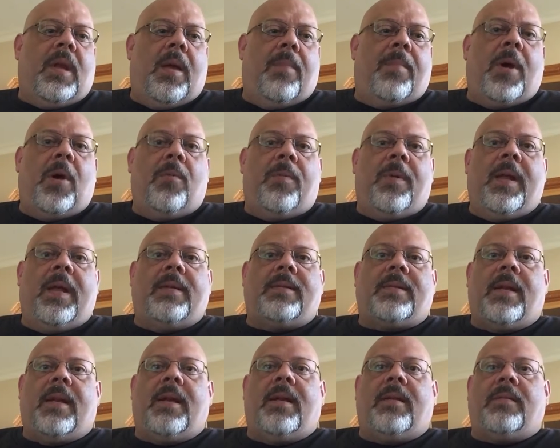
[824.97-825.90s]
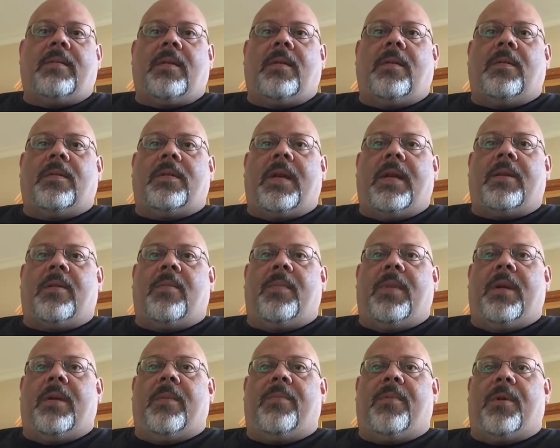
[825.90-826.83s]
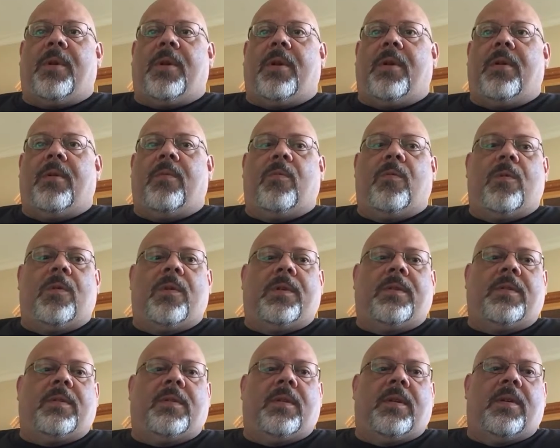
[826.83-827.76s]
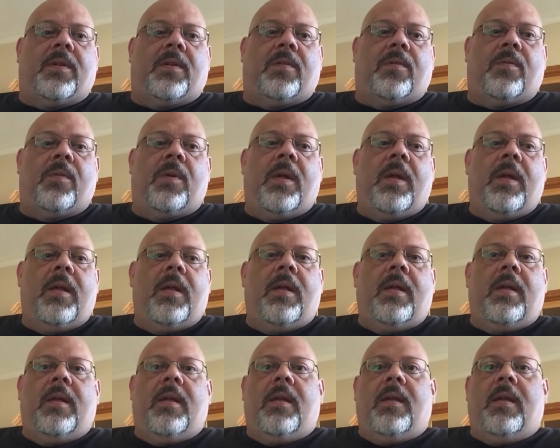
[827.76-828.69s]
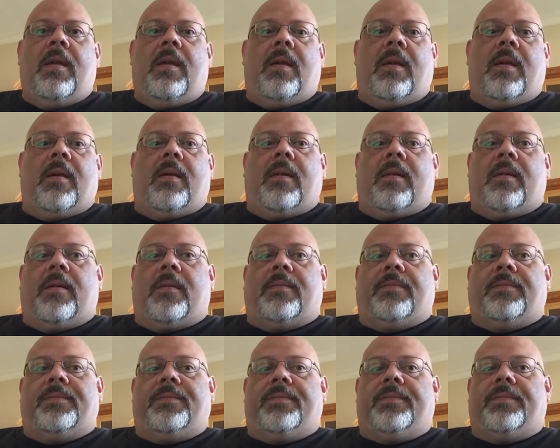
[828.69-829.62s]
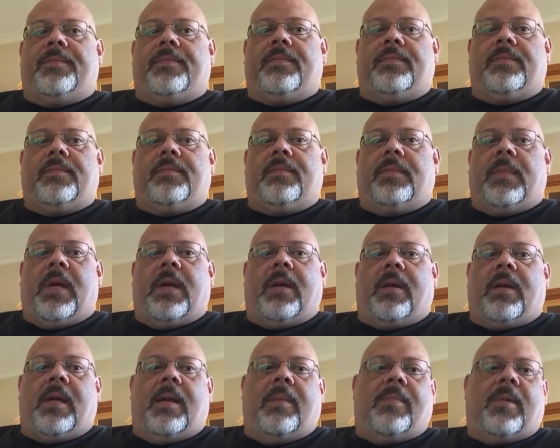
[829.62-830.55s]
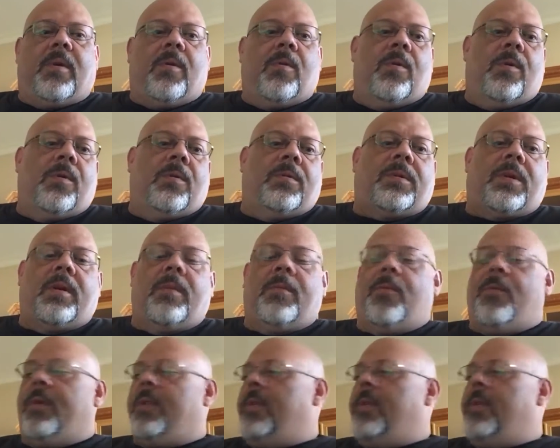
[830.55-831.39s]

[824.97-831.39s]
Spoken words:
I'm hoping that tank turns out to be a pretty good one. So I can keep the coils coming